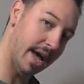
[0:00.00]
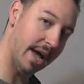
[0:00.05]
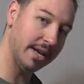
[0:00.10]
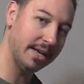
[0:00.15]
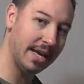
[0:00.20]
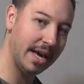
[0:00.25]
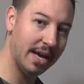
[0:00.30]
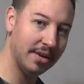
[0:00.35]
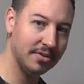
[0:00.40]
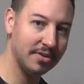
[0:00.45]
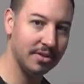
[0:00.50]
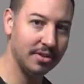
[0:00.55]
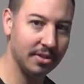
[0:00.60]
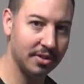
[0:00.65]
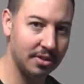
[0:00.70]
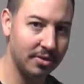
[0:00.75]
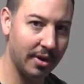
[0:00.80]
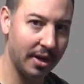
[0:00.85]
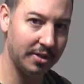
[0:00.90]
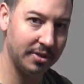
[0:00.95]
I attached the
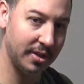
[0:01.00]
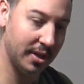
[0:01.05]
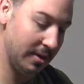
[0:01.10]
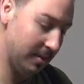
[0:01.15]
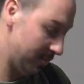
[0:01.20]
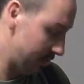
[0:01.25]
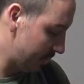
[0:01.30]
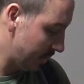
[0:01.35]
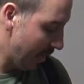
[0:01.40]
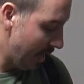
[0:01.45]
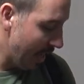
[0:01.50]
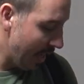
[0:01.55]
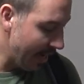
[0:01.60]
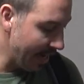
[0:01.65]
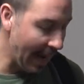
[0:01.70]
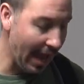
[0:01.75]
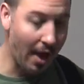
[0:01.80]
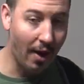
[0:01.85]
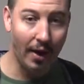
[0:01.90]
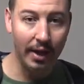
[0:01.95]
stretch hose.
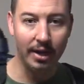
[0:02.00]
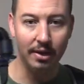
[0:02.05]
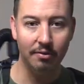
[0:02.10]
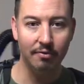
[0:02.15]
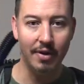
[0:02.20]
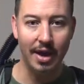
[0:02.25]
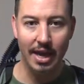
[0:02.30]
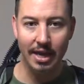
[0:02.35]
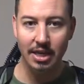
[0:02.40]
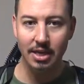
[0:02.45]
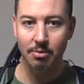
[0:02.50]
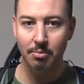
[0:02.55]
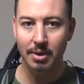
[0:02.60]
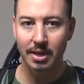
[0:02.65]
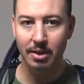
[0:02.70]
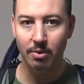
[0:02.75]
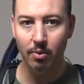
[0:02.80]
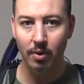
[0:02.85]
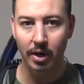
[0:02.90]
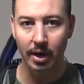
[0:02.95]
Now I can vacuum
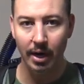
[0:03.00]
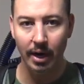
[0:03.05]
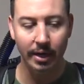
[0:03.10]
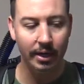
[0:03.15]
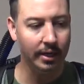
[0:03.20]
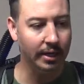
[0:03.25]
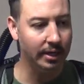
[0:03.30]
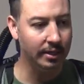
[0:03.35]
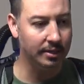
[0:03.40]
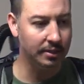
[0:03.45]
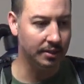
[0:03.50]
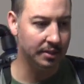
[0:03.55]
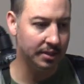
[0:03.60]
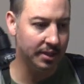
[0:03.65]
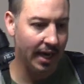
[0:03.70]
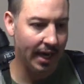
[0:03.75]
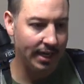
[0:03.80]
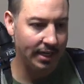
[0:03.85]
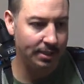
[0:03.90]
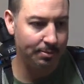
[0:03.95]
anywhere. I can get to the
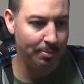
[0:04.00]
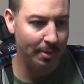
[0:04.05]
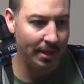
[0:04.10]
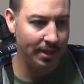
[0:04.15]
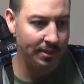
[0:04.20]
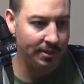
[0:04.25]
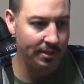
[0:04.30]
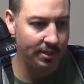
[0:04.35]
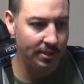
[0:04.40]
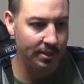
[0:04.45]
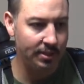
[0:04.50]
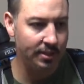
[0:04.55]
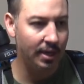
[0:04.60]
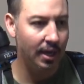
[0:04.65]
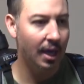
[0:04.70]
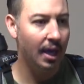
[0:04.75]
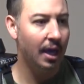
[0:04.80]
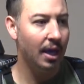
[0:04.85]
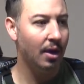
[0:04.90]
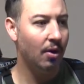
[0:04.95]
tight spaces
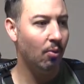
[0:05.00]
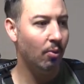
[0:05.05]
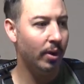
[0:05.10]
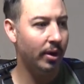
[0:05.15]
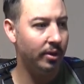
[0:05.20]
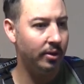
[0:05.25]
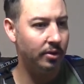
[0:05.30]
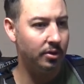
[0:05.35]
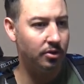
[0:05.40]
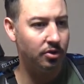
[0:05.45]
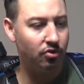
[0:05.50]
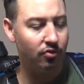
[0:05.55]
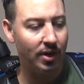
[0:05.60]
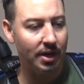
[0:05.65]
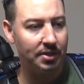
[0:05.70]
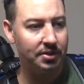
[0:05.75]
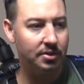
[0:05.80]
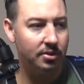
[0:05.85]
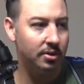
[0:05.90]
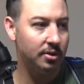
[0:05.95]
where there's
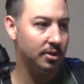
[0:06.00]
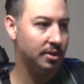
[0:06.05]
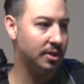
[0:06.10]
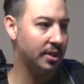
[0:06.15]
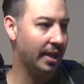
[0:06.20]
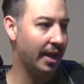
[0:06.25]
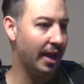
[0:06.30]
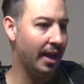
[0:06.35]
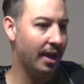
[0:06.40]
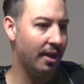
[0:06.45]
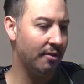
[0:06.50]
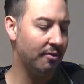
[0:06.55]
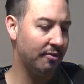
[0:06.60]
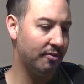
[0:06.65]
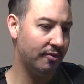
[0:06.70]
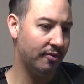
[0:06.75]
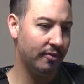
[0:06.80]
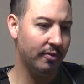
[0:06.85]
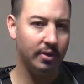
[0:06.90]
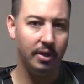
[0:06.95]
dressers that
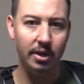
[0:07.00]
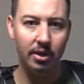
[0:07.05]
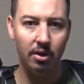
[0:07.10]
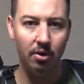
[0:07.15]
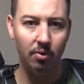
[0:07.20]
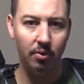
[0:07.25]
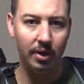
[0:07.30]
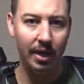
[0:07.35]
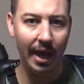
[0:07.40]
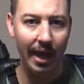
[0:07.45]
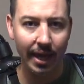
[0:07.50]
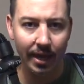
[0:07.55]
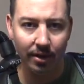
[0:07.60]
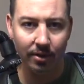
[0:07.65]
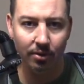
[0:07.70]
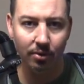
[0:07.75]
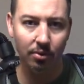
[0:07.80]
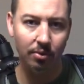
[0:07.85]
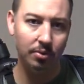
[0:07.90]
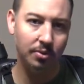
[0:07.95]
have, you know,
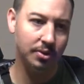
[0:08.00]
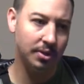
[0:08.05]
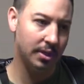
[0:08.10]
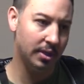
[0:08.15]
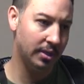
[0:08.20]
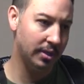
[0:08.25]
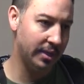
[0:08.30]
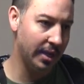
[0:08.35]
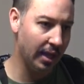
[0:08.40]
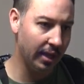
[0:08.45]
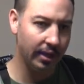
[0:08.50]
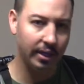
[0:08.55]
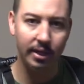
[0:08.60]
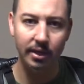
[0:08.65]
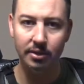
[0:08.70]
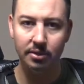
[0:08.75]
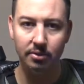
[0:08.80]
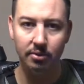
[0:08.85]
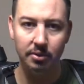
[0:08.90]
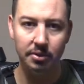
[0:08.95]
candles and
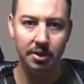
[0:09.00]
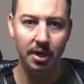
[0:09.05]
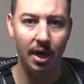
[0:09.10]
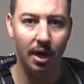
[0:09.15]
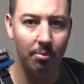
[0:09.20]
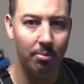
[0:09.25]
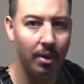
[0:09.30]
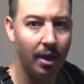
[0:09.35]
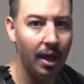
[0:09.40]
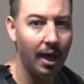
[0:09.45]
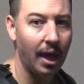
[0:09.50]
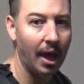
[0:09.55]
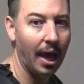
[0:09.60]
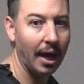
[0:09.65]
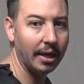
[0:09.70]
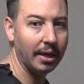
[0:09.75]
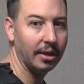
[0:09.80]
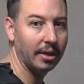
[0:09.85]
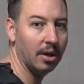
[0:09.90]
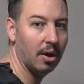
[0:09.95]
delicates on top.
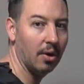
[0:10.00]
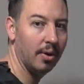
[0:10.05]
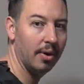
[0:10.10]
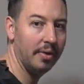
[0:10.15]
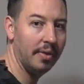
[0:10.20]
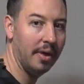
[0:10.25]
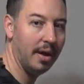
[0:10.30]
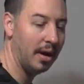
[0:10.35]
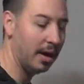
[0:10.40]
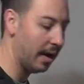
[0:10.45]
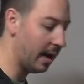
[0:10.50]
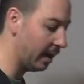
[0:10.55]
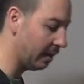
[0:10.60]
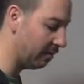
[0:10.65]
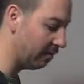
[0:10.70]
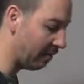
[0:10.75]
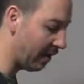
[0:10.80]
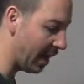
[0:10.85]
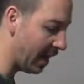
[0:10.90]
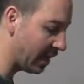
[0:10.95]
I can go in there and I
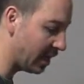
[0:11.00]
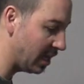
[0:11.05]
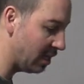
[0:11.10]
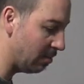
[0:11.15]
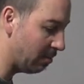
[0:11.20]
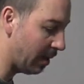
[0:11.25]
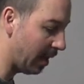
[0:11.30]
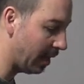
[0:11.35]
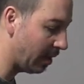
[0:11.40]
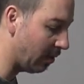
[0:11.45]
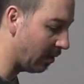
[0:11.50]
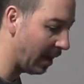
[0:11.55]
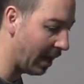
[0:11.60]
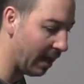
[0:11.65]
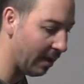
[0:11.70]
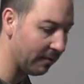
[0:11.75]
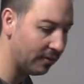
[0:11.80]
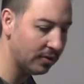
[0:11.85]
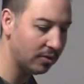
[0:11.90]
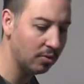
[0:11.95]
can vacuum. I don't
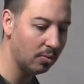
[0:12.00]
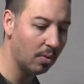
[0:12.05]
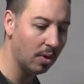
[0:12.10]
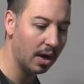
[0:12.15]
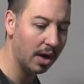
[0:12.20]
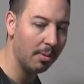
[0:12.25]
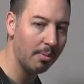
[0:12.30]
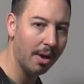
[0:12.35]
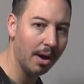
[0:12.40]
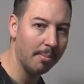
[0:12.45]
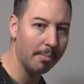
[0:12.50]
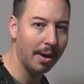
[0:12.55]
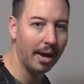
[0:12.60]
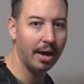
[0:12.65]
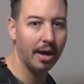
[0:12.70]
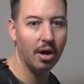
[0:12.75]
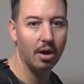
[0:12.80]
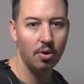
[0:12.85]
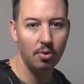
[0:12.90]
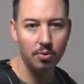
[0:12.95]
have to worry about my
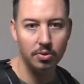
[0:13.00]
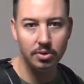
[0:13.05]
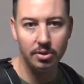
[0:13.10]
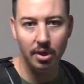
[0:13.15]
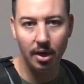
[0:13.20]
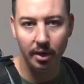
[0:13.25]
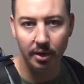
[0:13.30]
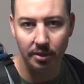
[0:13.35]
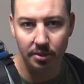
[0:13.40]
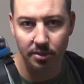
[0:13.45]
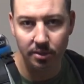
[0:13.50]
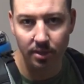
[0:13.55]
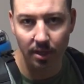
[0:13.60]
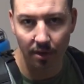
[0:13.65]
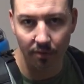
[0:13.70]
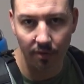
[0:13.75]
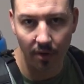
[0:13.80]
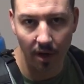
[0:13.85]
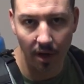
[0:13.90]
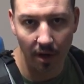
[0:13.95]
hose knocking
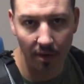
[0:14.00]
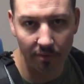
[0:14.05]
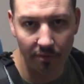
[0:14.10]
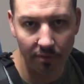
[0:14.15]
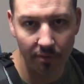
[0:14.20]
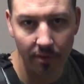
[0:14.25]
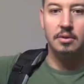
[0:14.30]
stuff off.